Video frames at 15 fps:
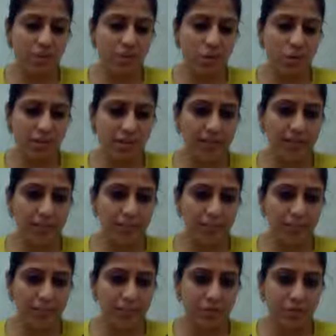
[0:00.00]
quite
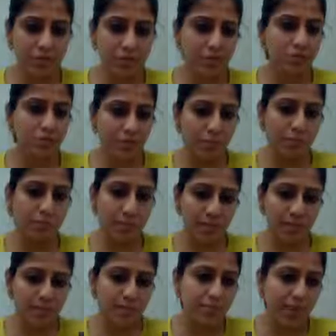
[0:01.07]
a couple of
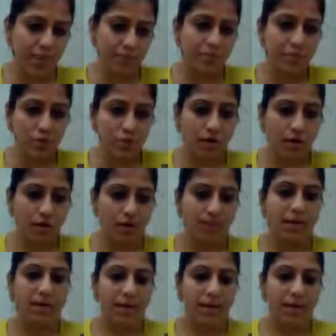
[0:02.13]
decades back, if you look at,